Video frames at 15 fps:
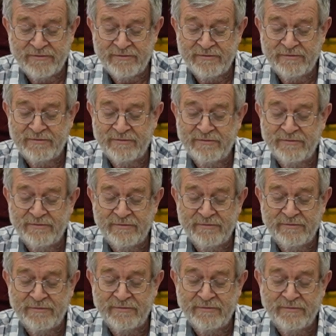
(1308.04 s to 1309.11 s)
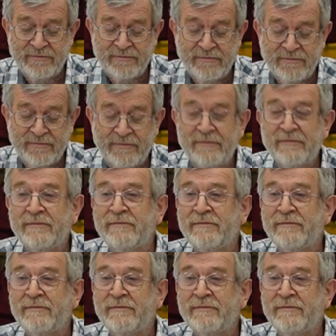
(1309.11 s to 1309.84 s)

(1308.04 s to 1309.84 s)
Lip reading: [no speech]